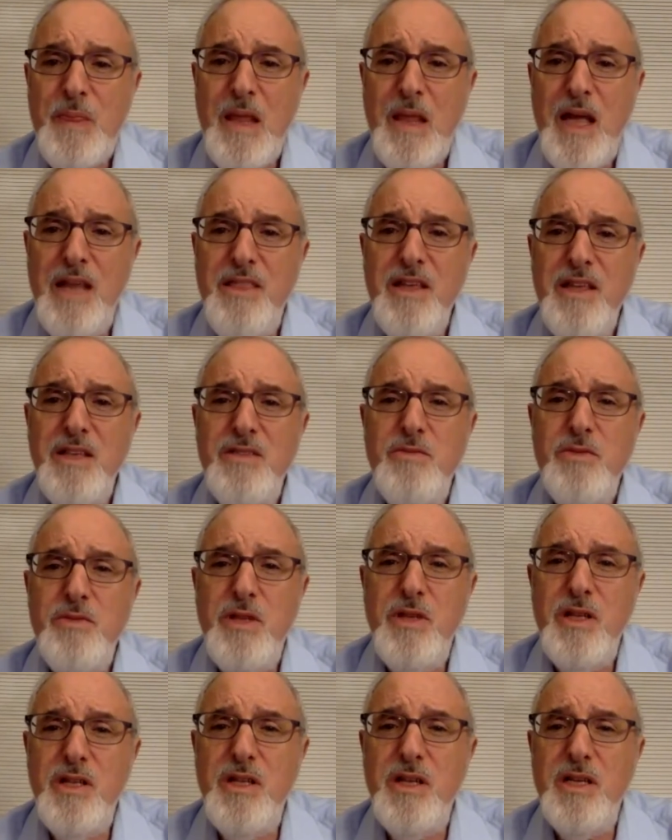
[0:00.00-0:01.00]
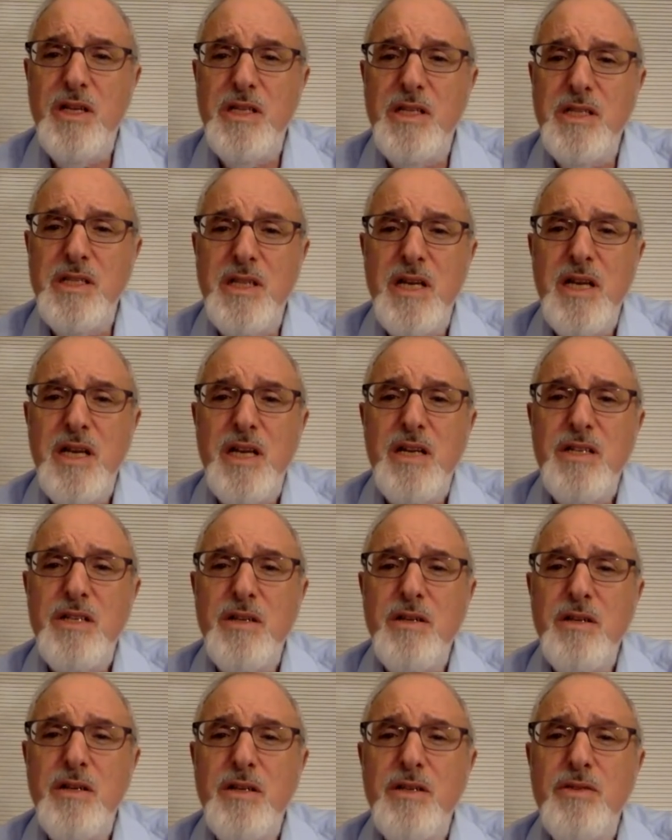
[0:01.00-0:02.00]
I think uh,
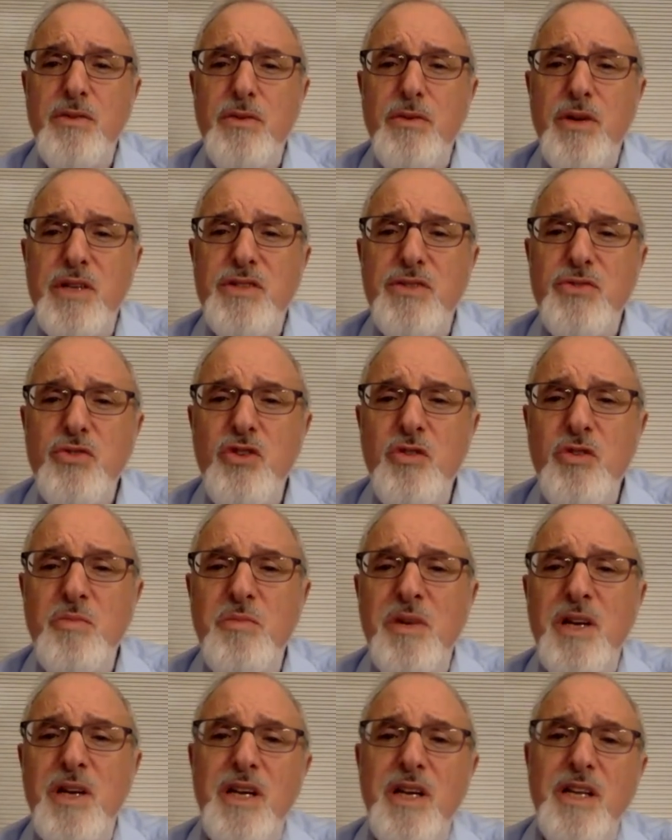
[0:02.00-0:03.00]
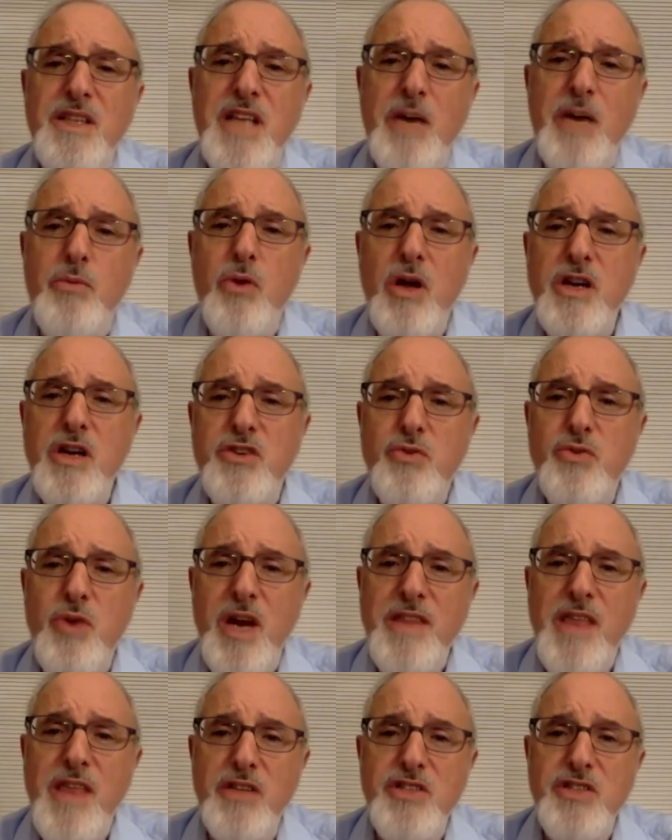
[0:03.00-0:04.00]
to, to assume that we're on a
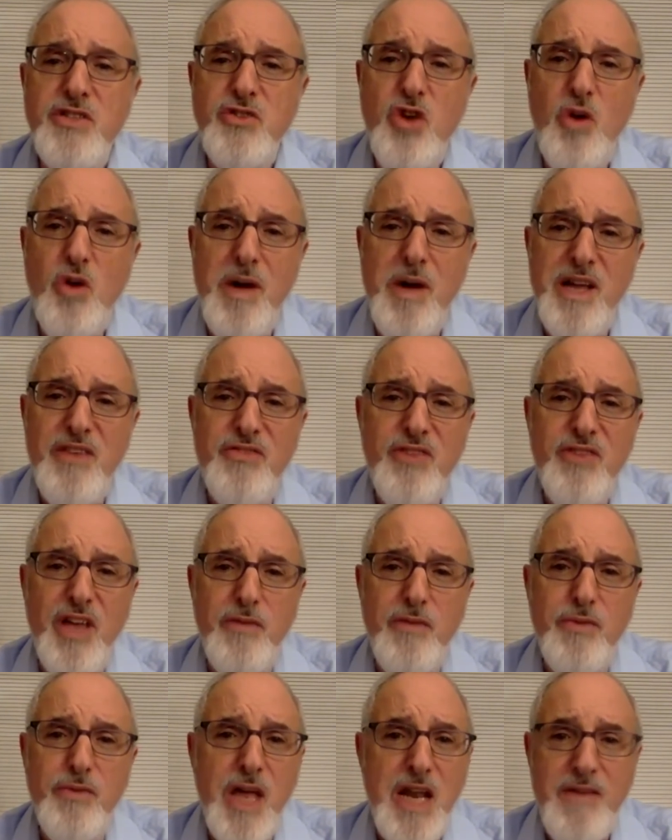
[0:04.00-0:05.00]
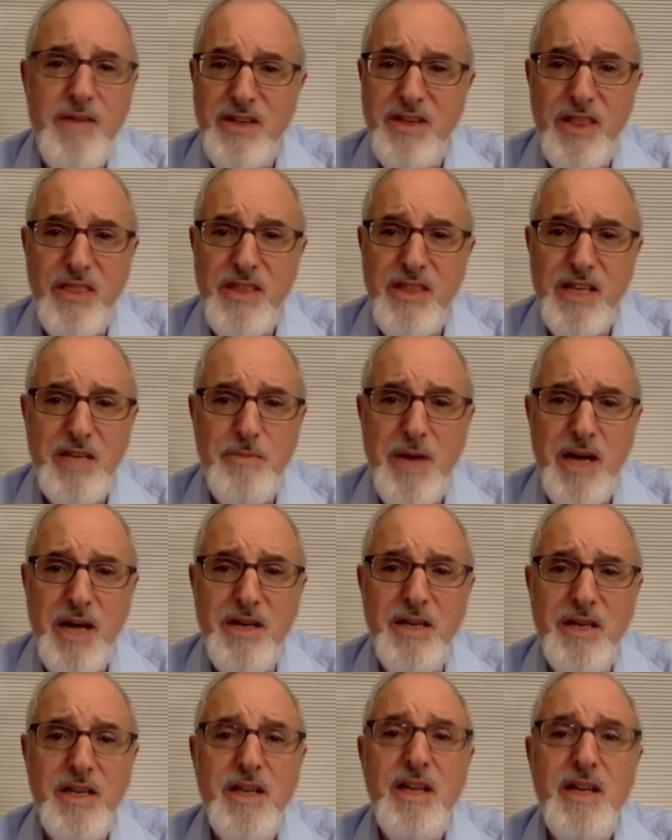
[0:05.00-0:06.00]
train that'll just go by itself without having to think about
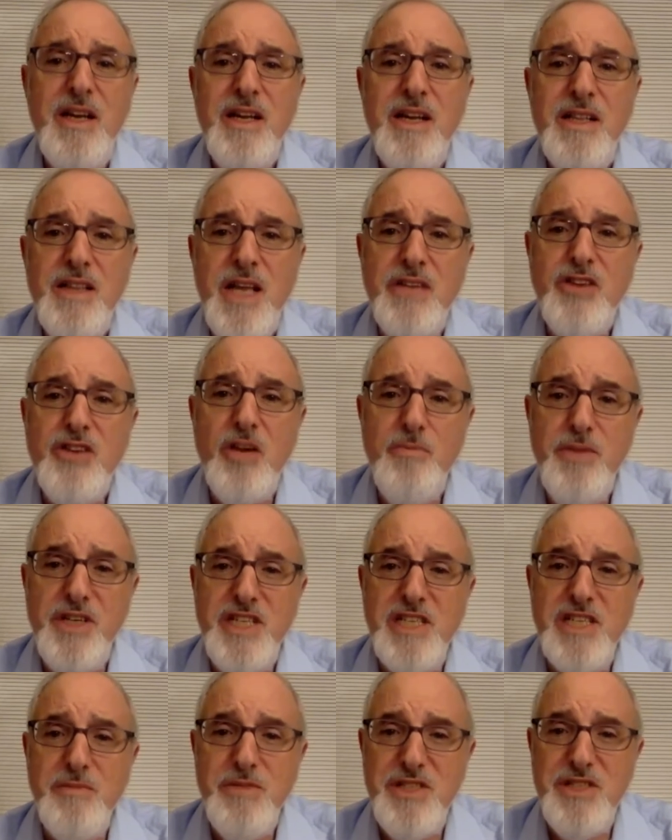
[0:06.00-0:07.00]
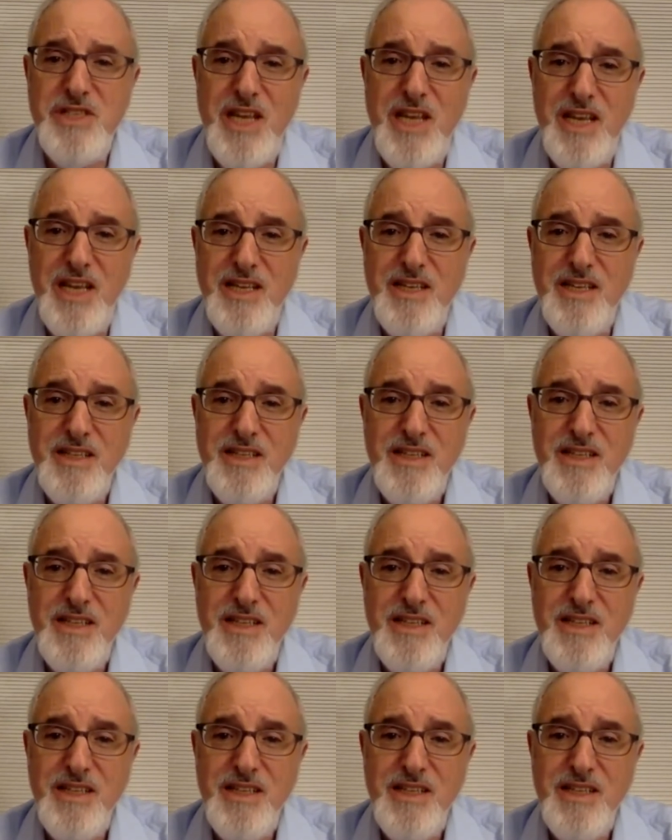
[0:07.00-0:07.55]
it, that's our biggest mistake.